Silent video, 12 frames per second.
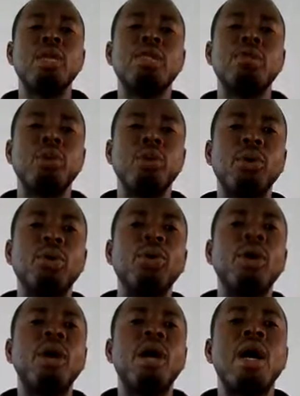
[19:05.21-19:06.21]

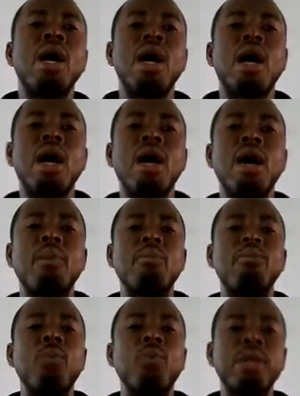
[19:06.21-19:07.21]
So
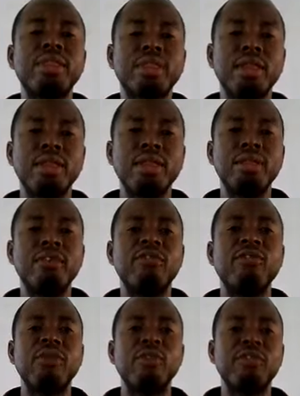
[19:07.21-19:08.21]
I'm waiting
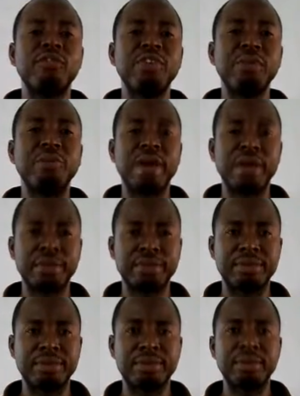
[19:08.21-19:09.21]
for your
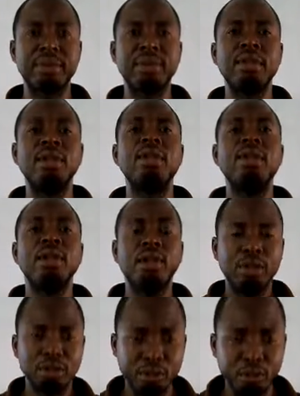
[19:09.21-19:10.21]
feedbacks.
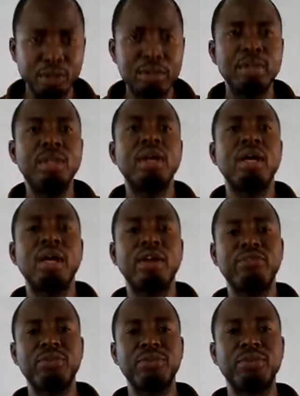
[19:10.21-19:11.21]
Good
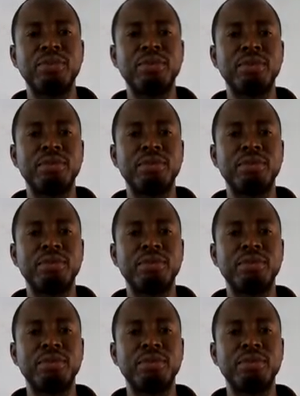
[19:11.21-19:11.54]
afternoon.